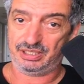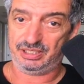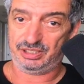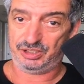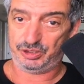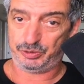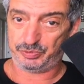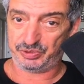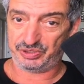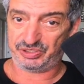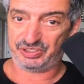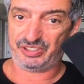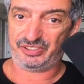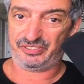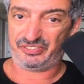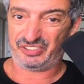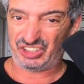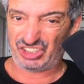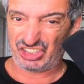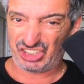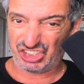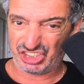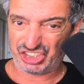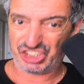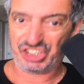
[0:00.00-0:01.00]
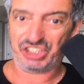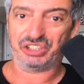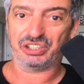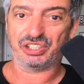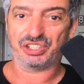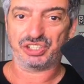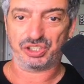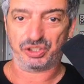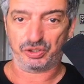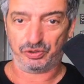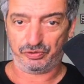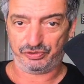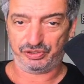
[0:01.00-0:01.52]
specific
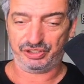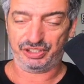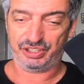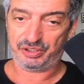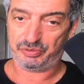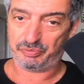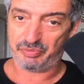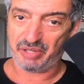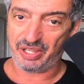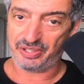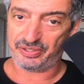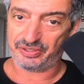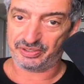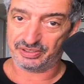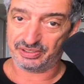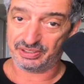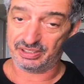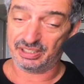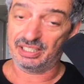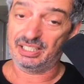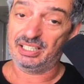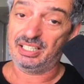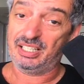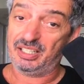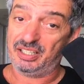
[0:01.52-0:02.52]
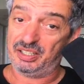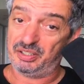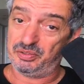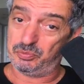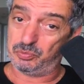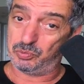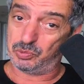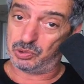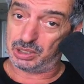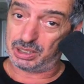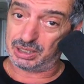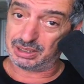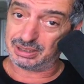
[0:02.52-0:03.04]
signature of these methods,
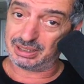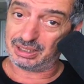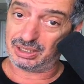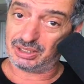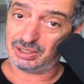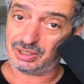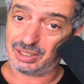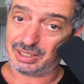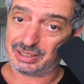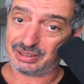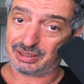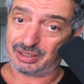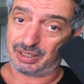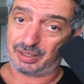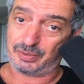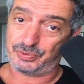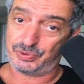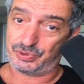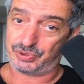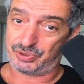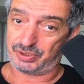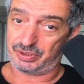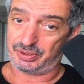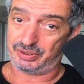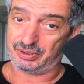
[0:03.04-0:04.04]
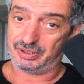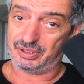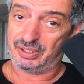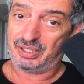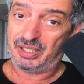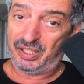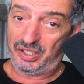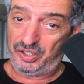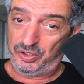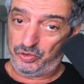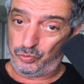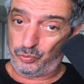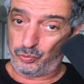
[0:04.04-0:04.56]
mark the class abstract,
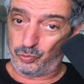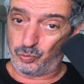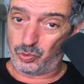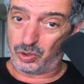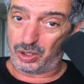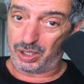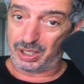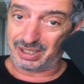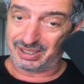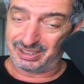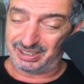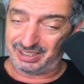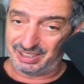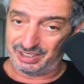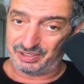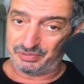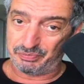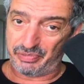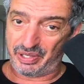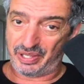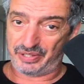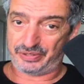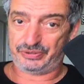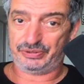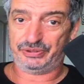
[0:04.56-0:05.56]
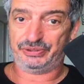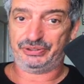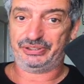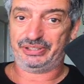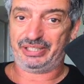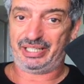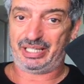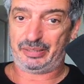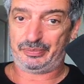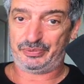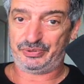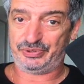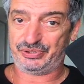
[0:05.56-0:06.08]
mark these methods
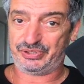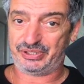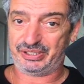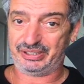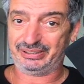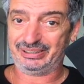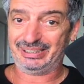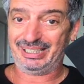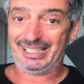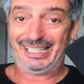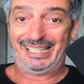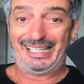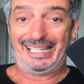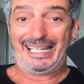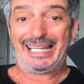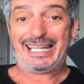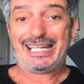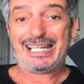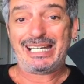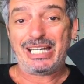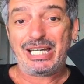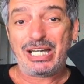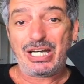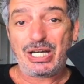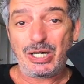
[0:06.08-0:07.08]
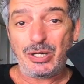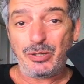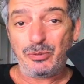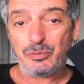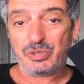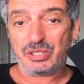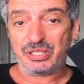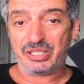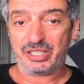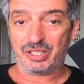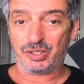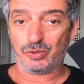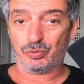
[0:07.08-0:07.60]
abstract, and
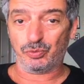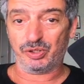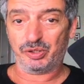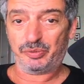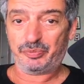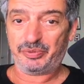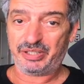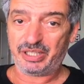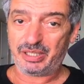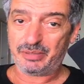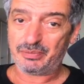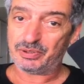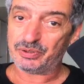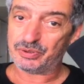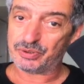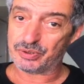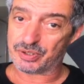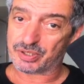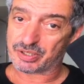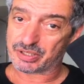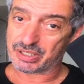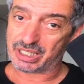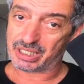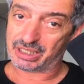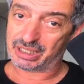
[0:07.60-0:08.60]
nobody will be able to create